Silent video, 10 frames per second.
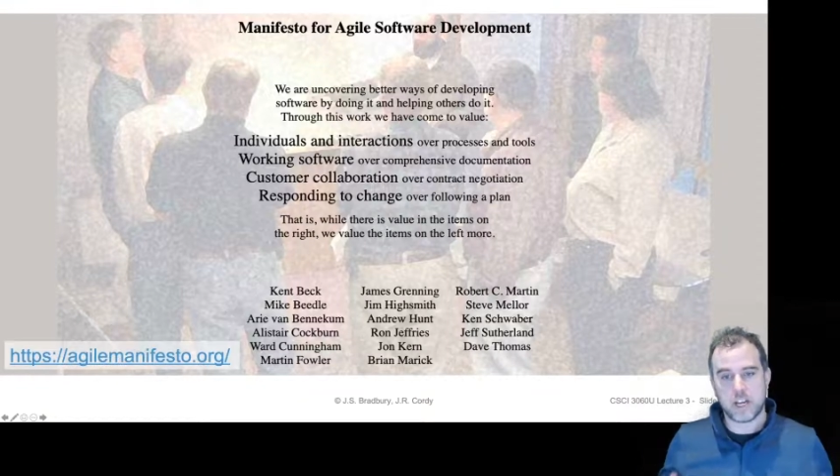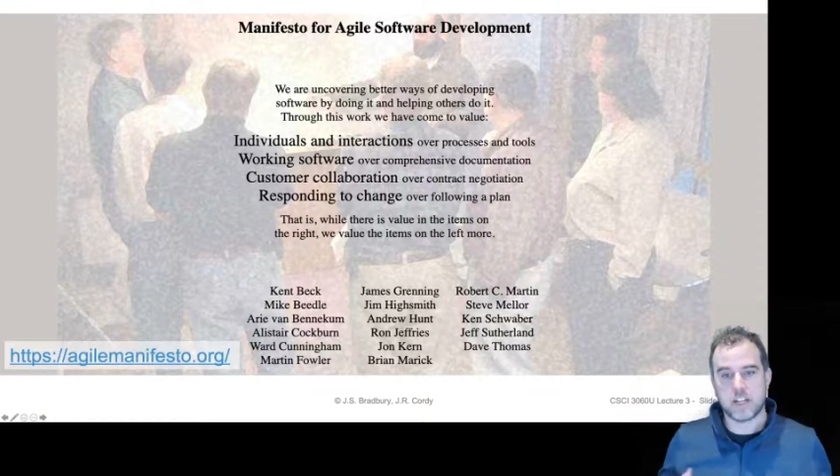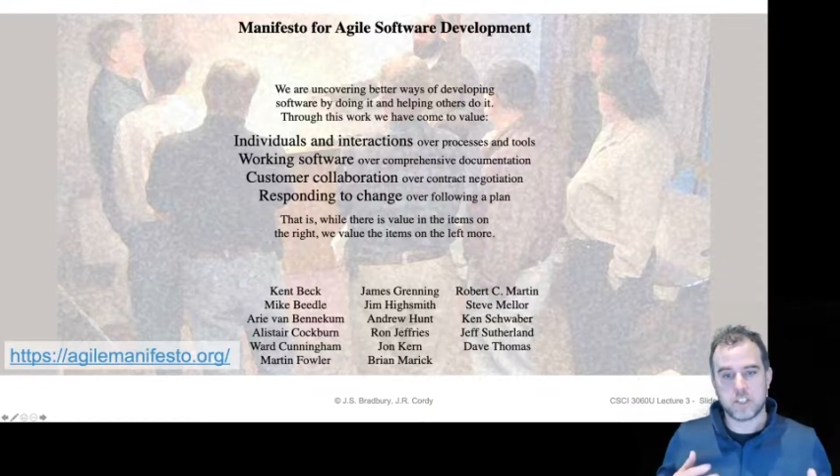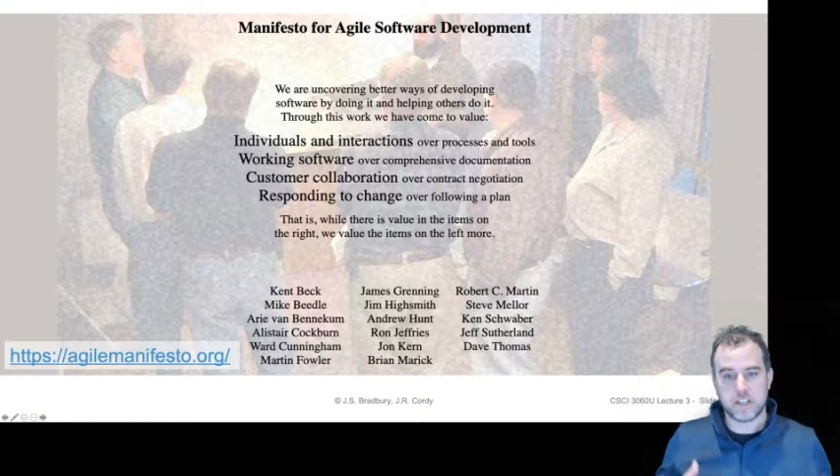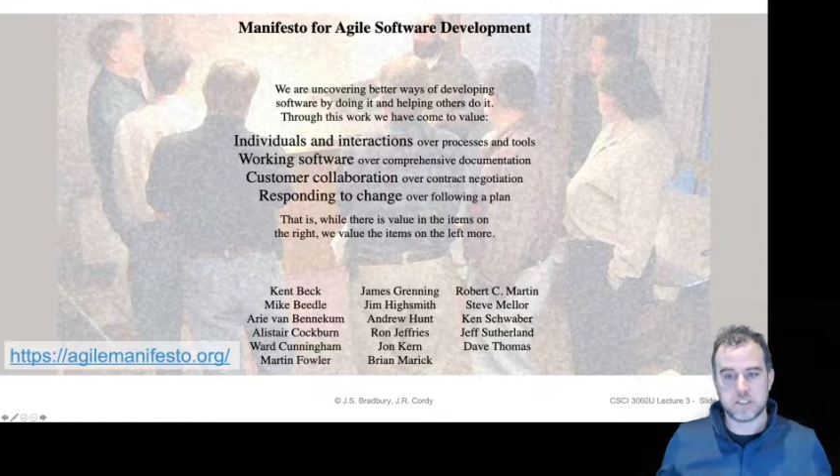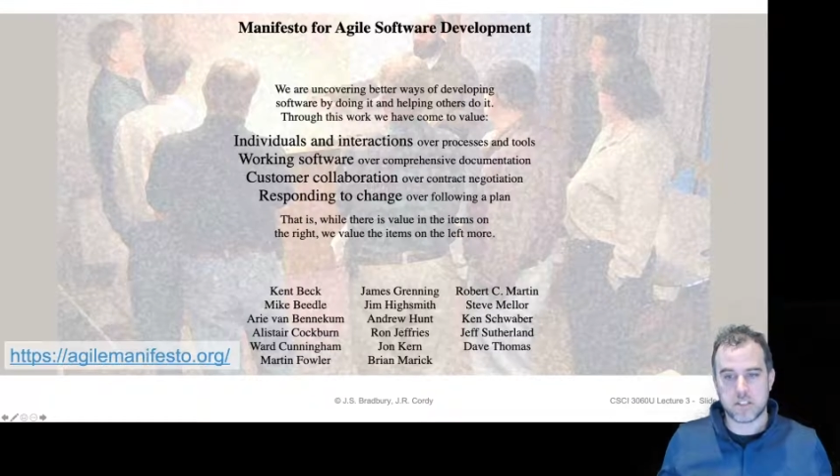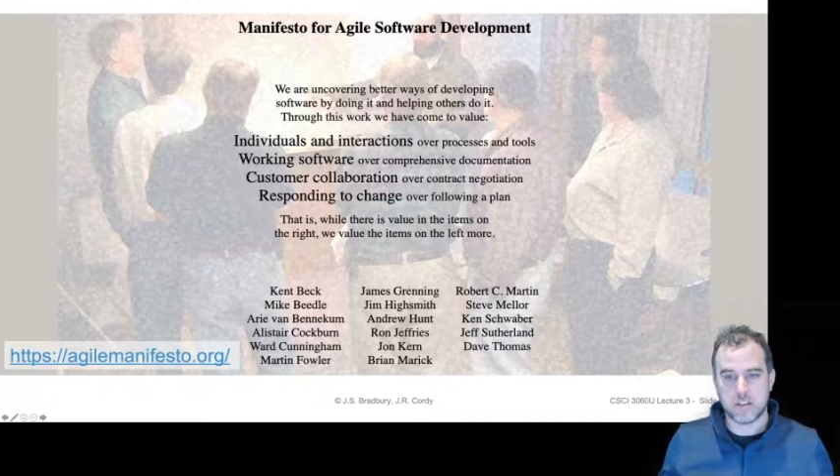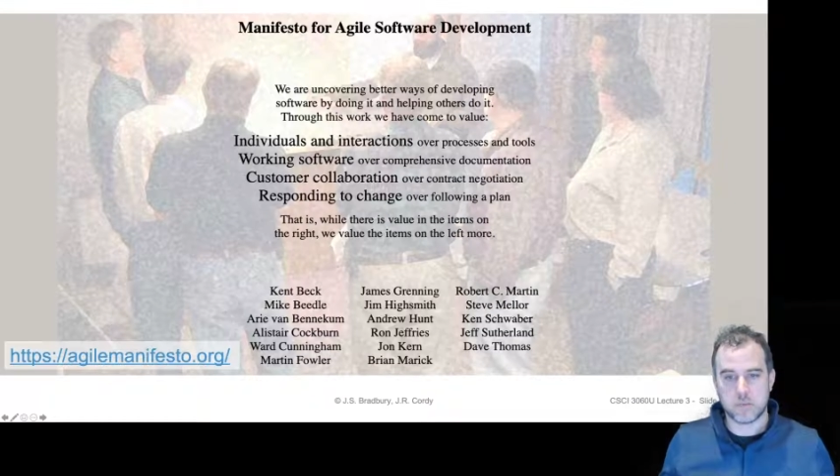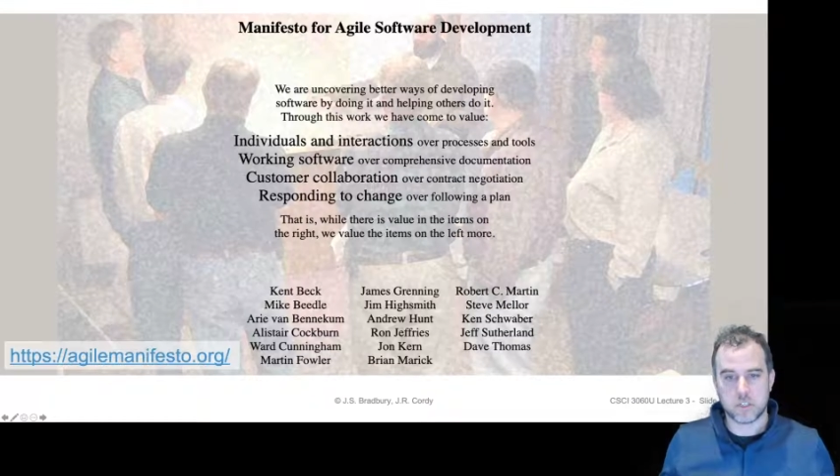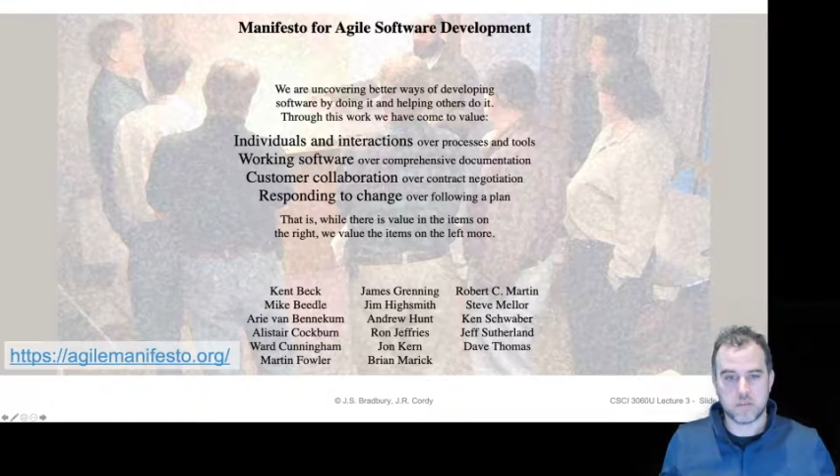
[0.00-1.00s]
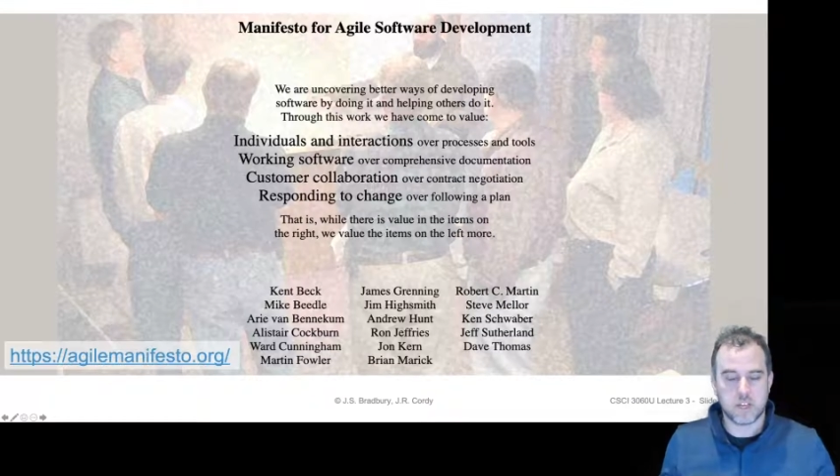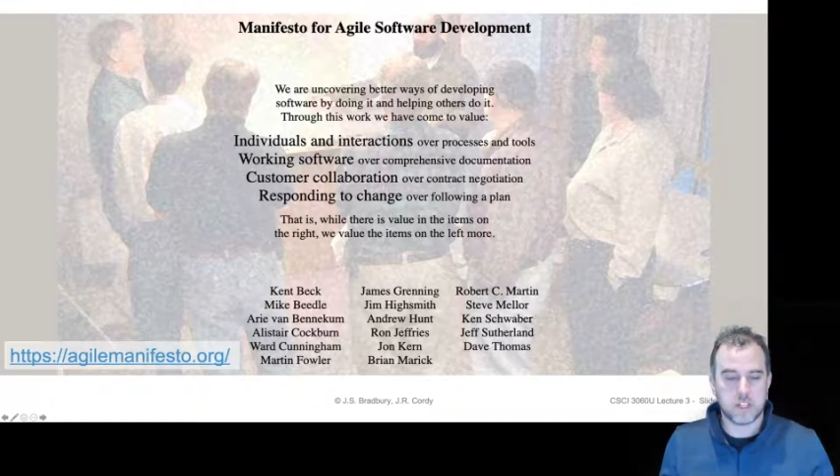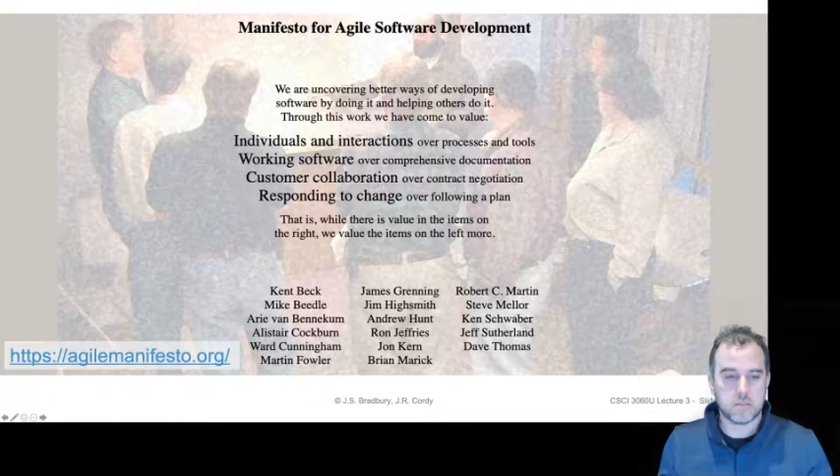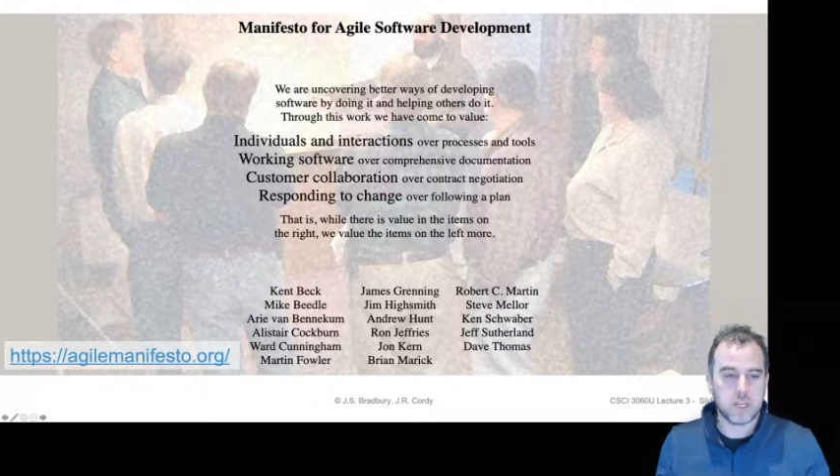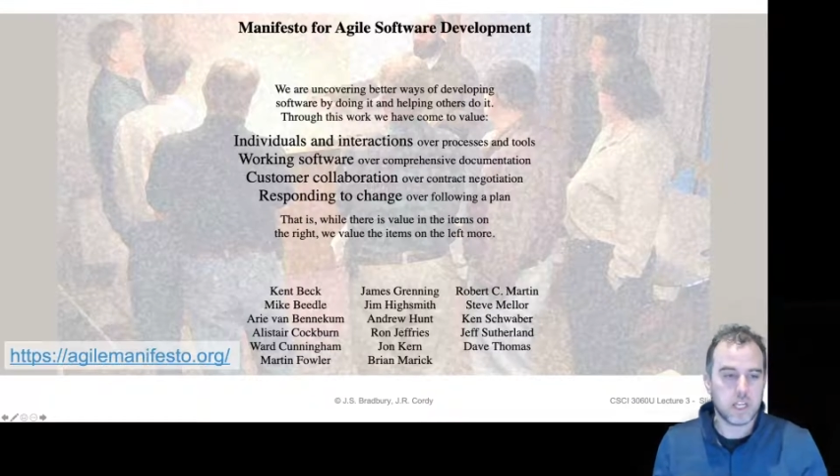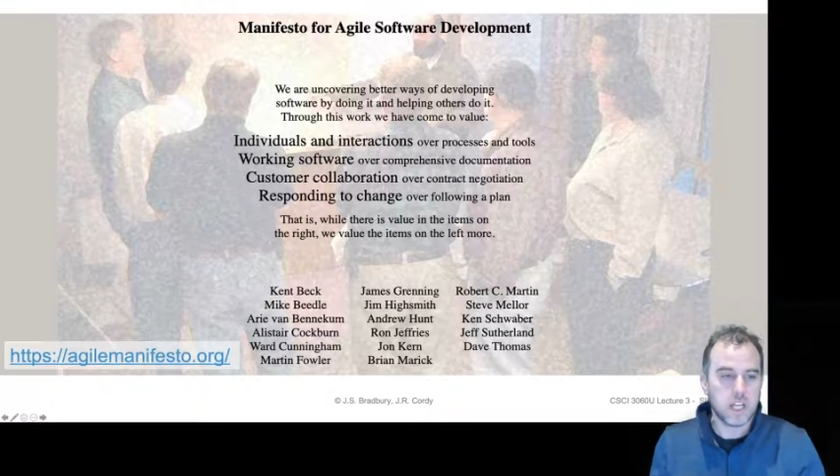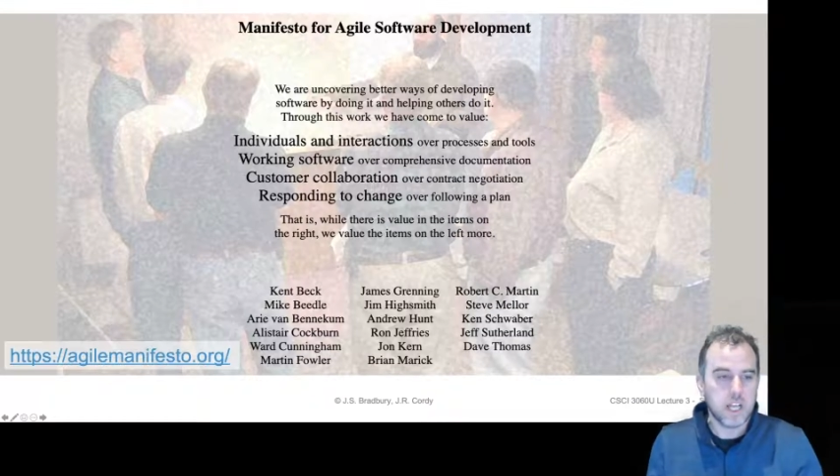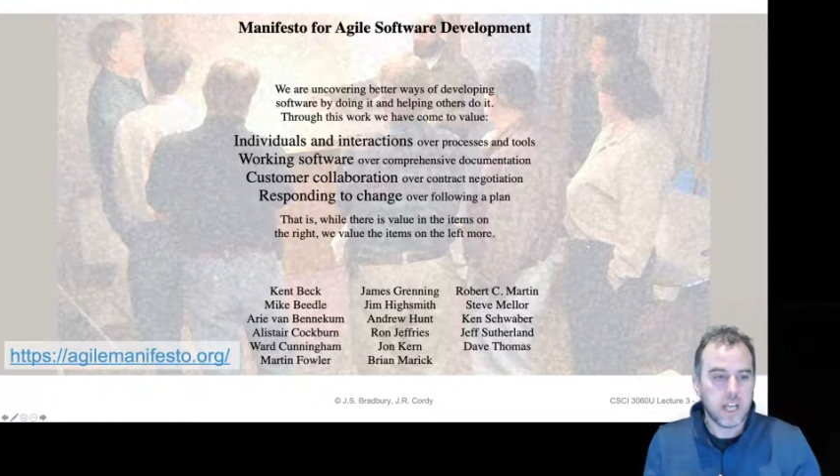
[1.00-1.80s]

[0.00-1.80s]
Agile Software Development.